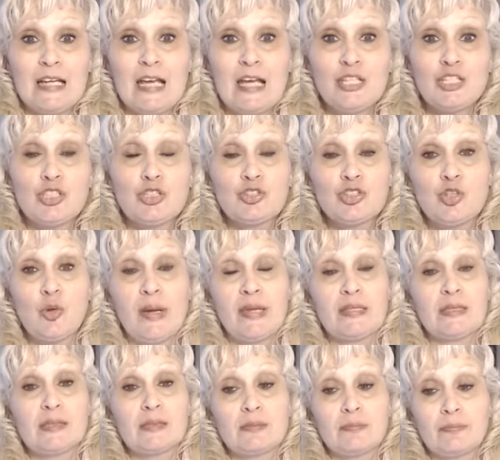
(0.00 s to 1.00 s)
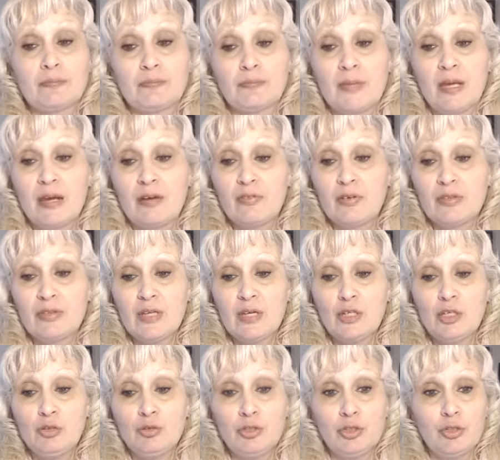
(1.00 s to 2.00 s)
It's your choice.
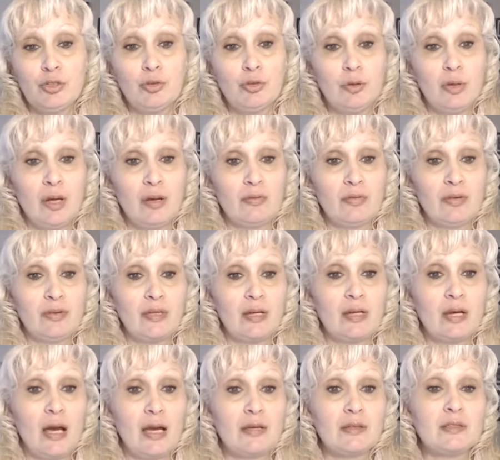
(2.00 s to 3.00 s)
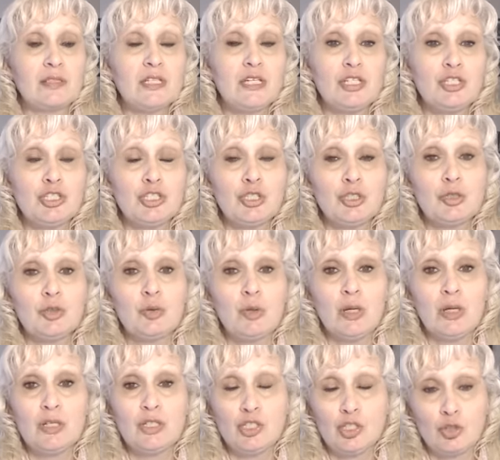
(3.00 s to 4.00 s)
Everything you do, everything I teach you
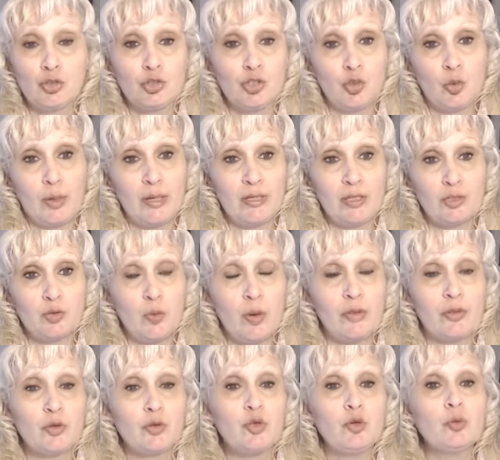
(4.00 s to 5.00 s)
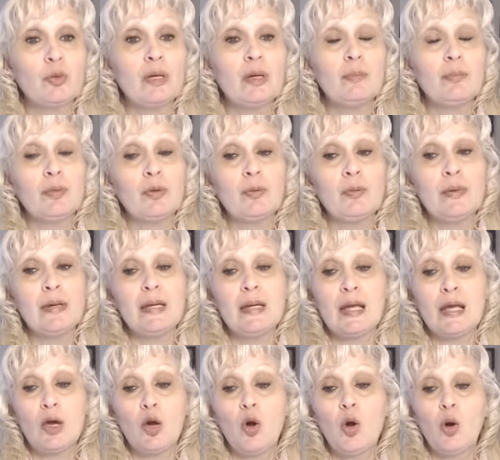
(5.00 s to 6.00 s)
is your choice, whether you implement
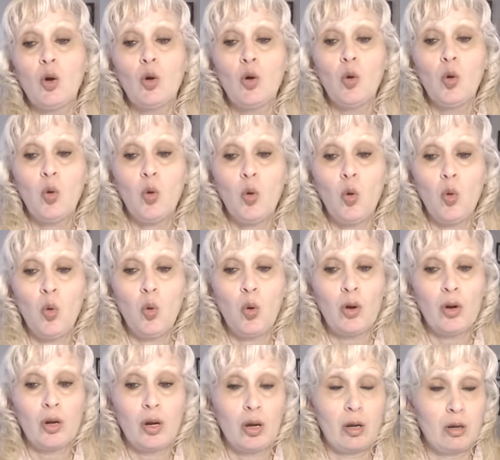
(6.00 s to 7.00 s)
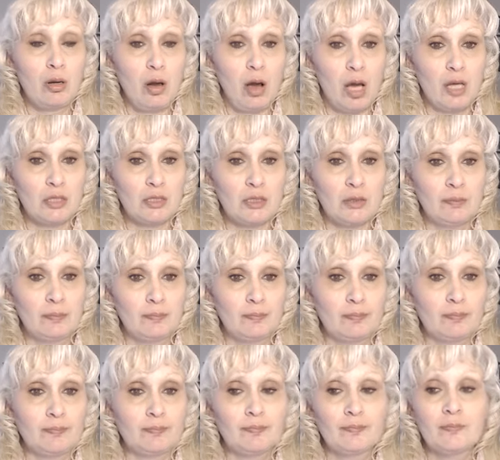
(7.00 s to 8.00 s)
it or not.
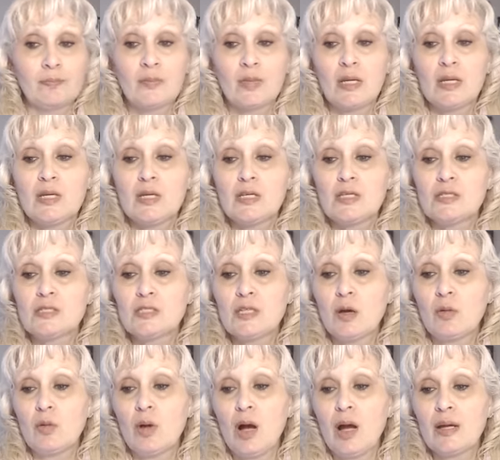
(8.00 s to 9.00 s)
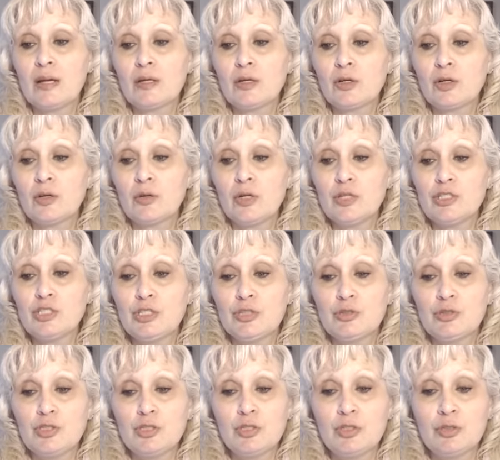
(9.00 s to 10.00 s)
So I encourage
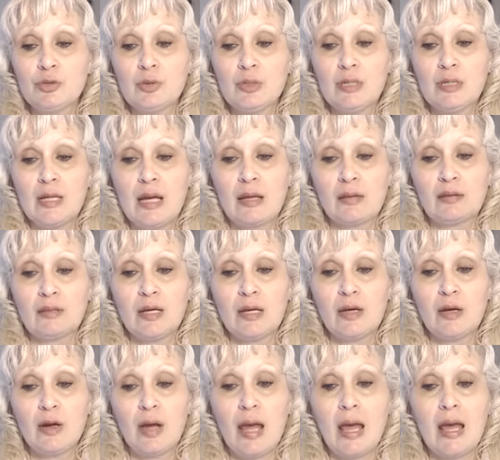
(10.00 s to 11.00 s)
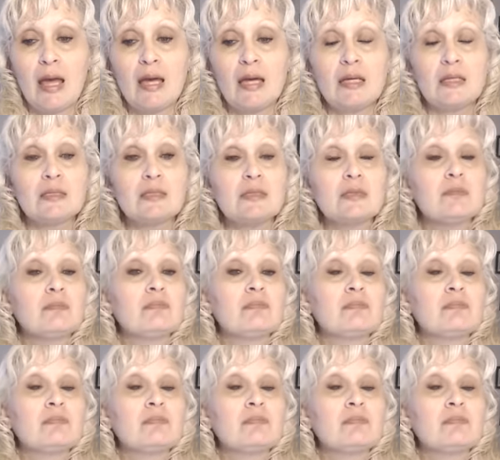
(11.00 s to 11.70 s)
you to get out there and